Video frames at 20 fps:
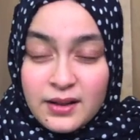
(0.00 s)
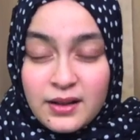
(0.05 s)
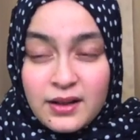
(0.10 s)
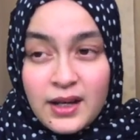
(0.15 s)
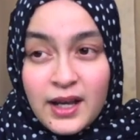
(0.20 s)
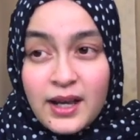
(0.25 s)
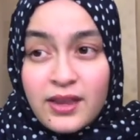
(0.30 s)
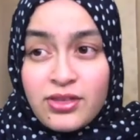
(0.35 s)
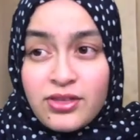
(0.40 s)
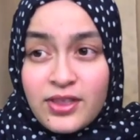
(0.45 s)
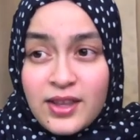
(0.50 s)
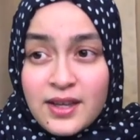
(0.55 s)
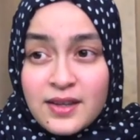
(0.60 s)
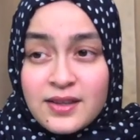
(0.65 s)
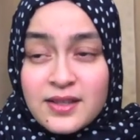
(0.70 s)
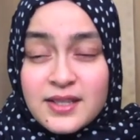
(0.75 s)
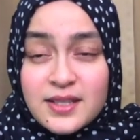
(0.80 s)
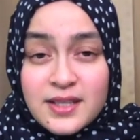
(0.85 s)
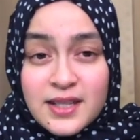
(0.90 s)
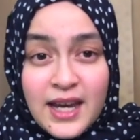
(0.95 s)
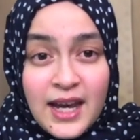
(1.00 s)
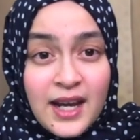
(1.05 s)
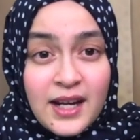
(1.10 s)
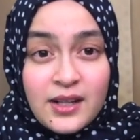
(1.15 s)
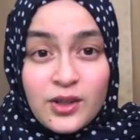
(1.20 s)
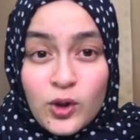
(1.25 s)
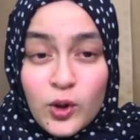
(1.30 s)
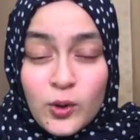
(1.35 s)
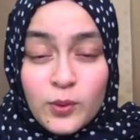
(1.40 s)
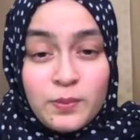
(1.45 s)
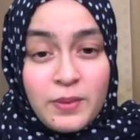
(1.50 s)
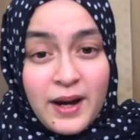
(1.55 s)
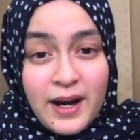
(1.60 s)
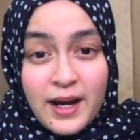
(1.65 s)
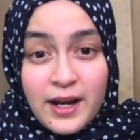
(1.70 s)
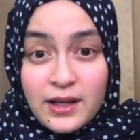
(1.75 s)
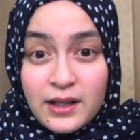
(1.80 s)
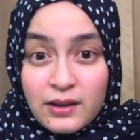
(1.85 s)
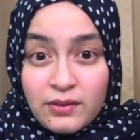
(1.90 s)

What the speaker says: Like things can go bad